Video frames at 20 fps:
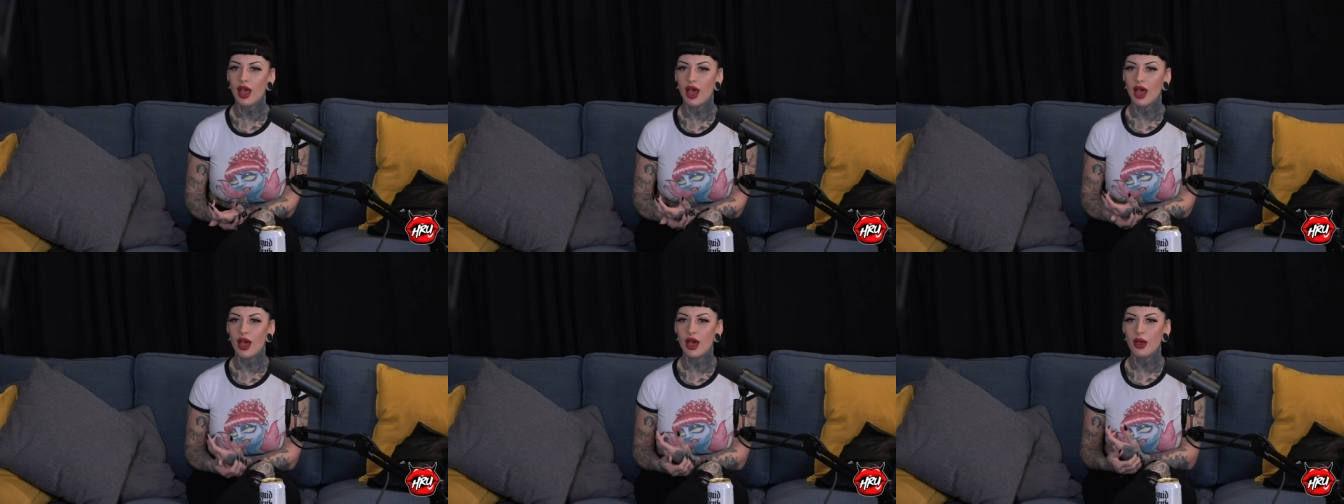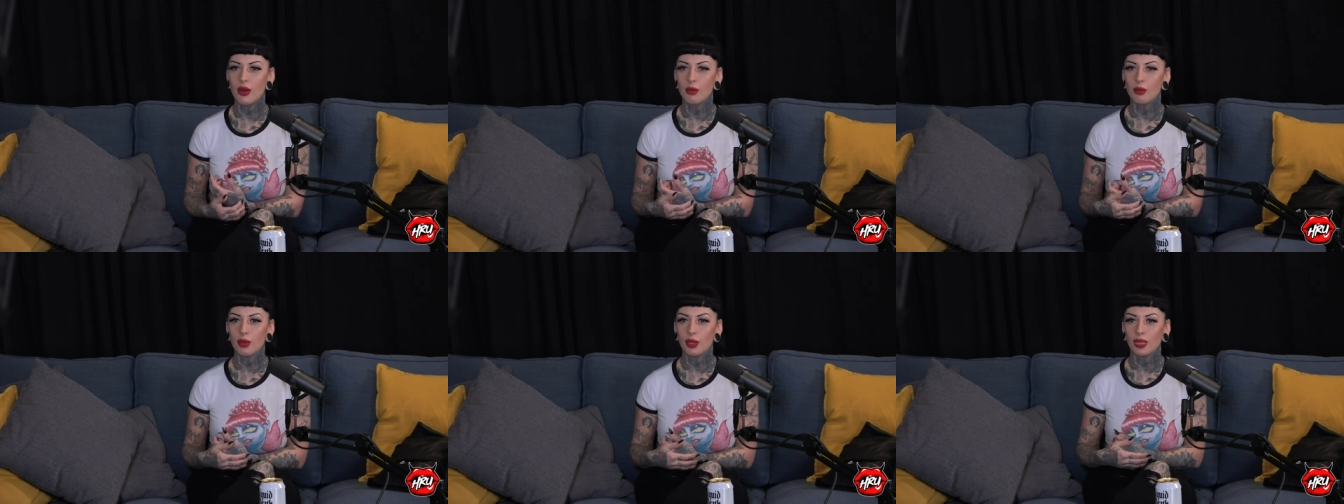
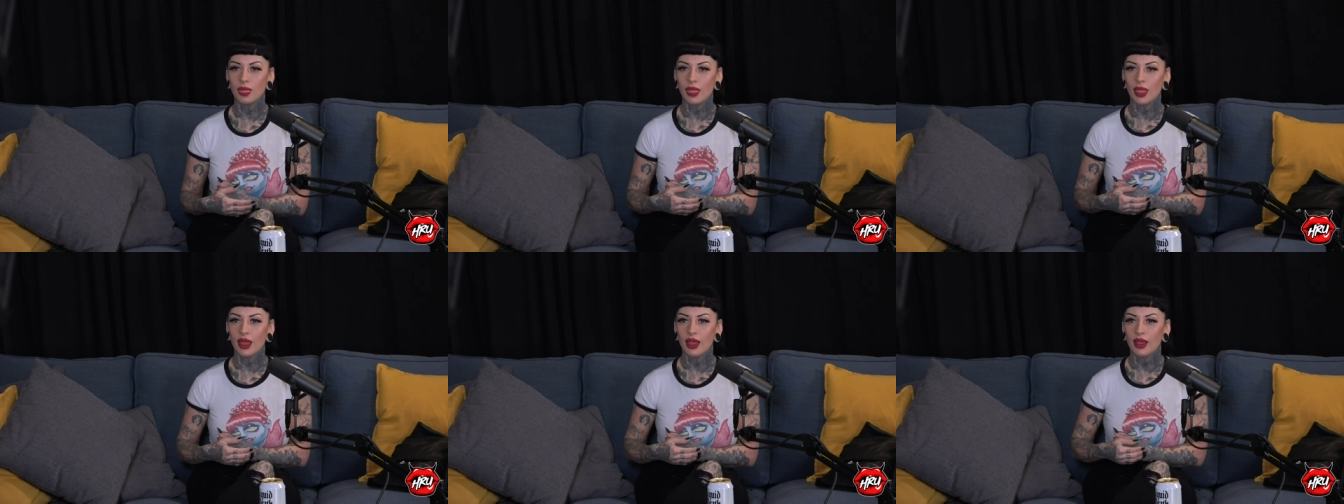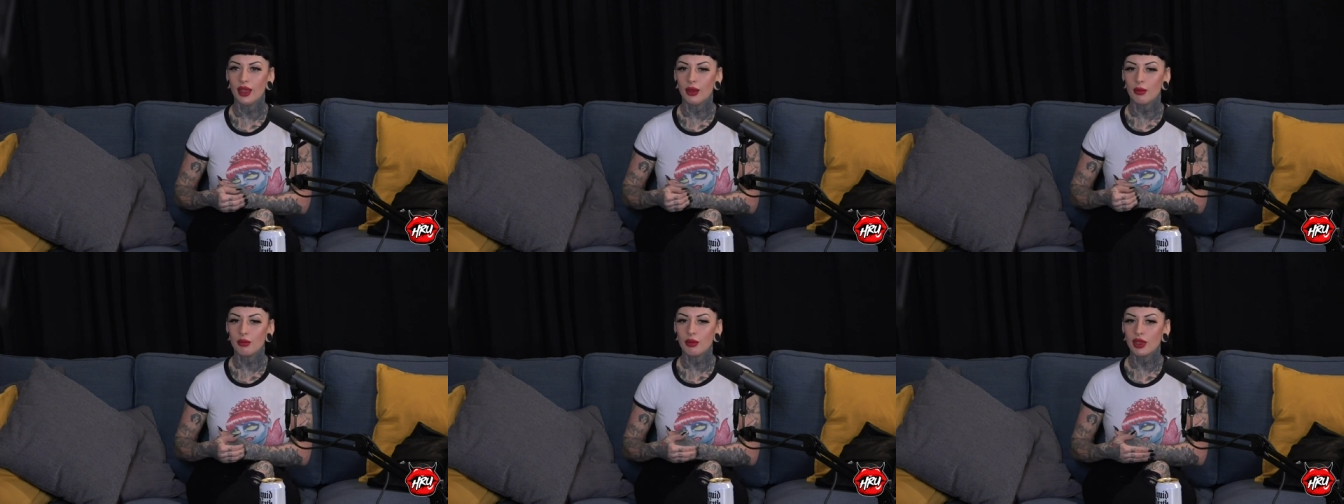Um,
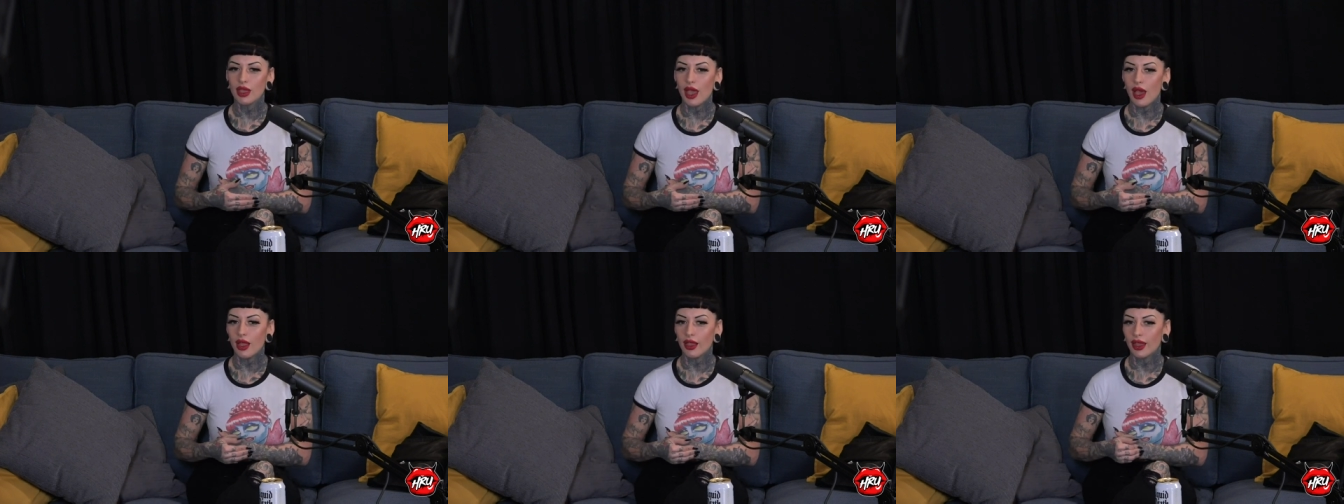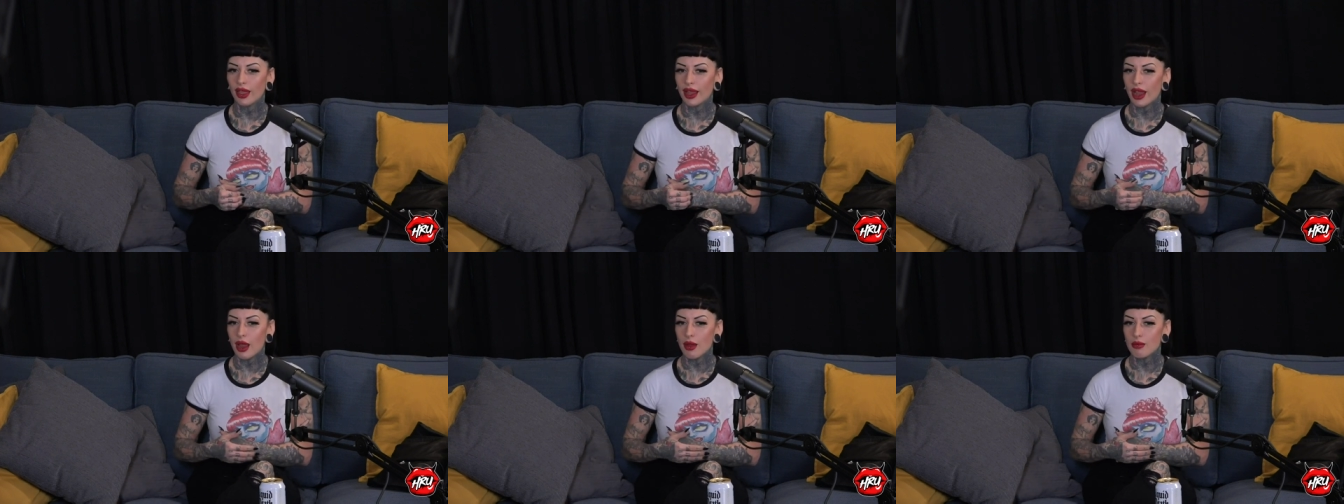but yeah,
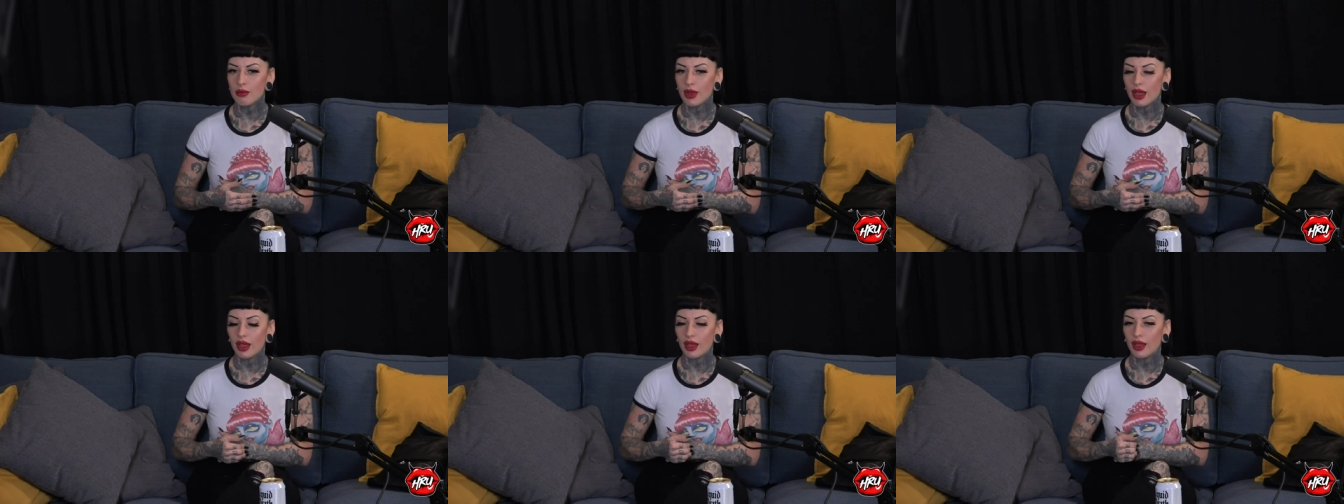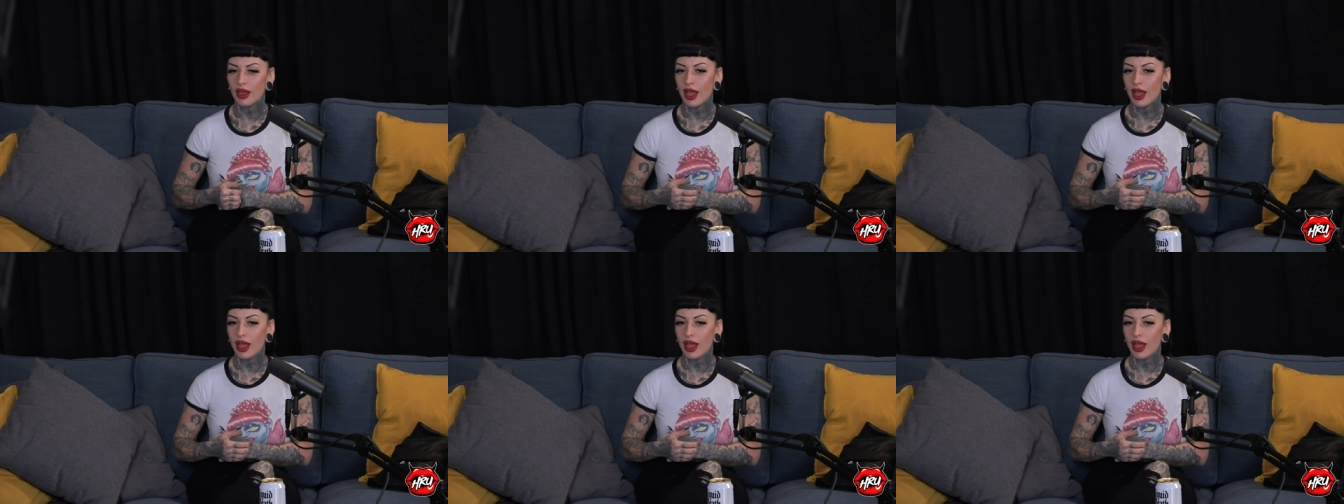like, I'm,